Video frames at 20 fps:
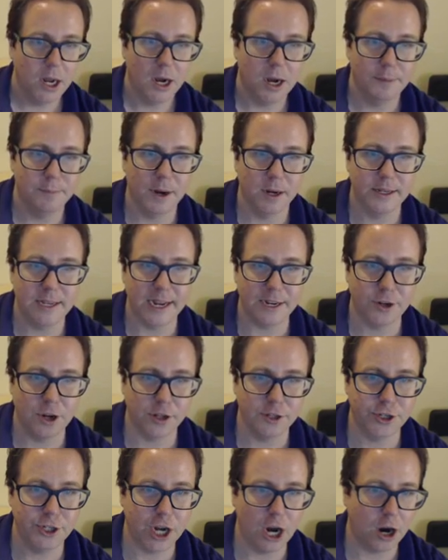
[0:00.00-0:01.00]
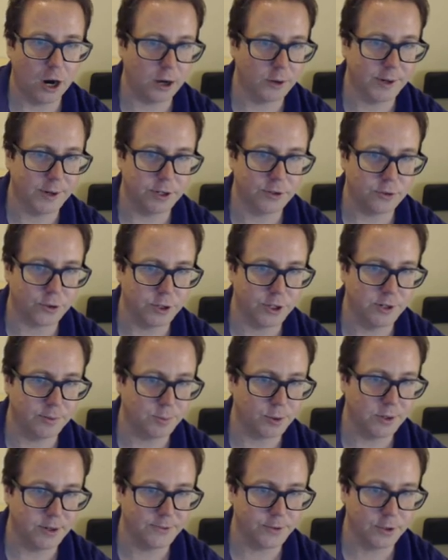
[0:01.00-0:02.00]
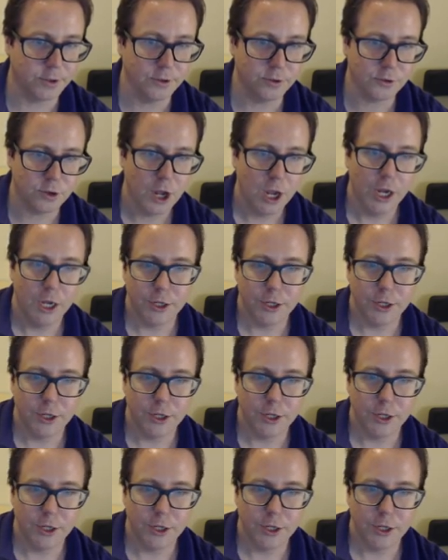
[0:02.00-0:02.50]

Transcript: among technology, hardware, storage, and peripherals.